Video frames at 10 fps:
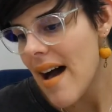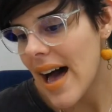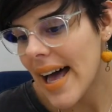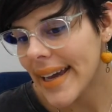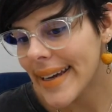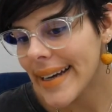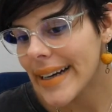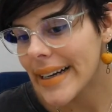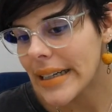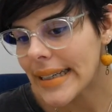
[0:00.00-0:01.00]
I
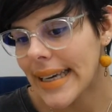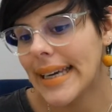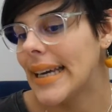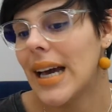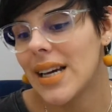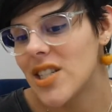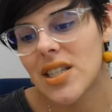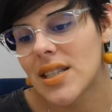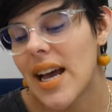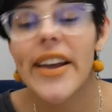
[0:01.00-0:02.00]

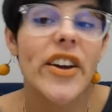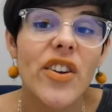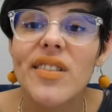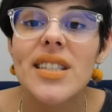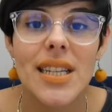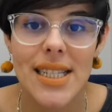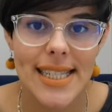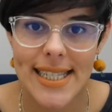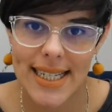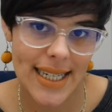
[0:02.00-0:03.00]
couldn't
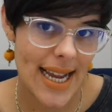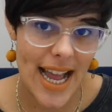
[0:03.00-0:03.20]
resist